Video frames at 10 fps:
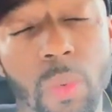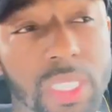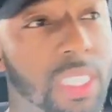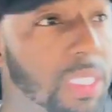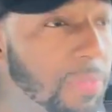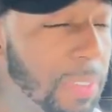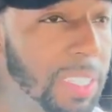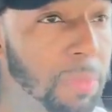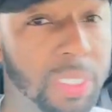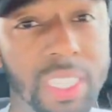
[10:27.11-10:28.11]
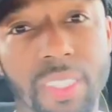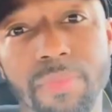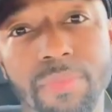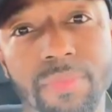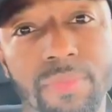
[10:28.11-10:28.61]
which is
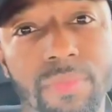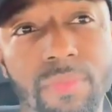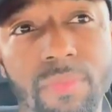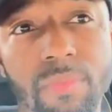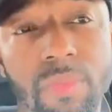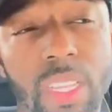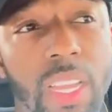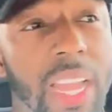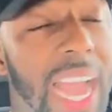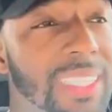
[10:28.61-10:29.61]
15%.